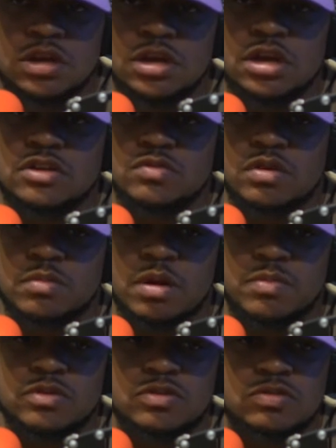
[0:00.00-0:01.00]
as one of
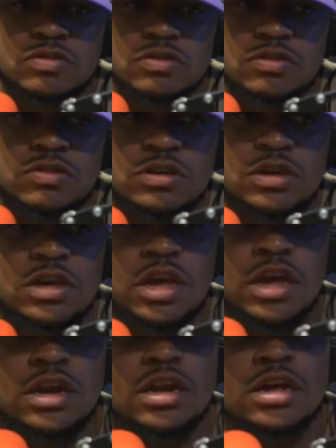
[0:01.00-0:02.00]
my producers,
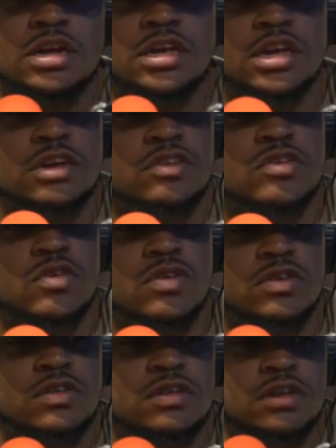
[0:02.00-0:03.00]
and King
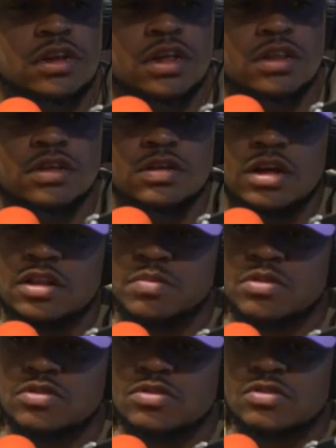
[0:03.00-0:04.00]
George, the other
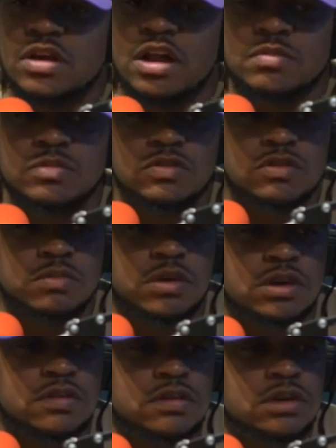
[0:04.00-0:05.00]
producer out of Music
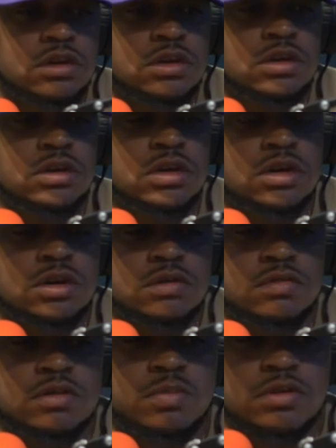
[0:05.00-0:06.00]
Medicine,
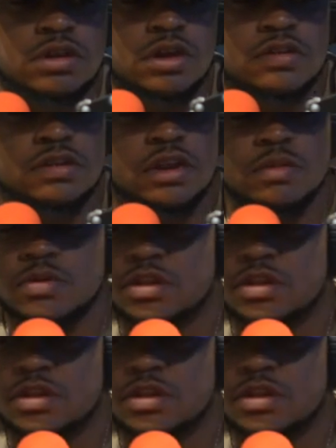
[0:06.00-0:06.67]
with the production label